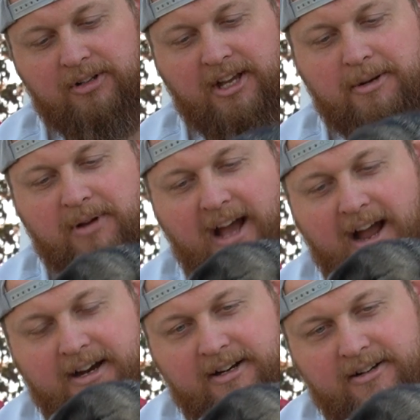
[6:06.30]
laid
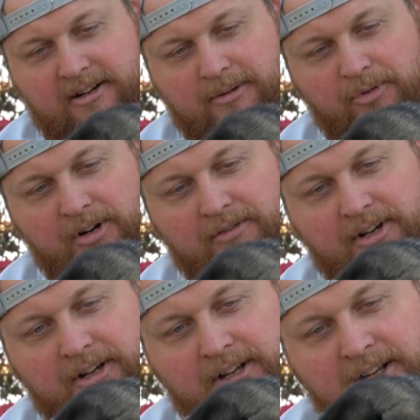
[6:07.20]
back, more of
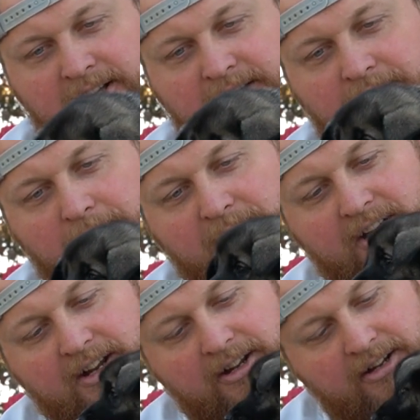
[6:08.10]
a cuddle
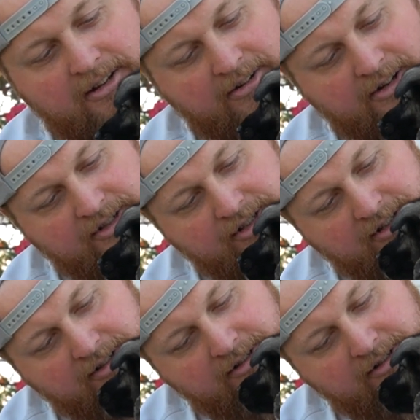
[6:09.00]
buddy, aren't you?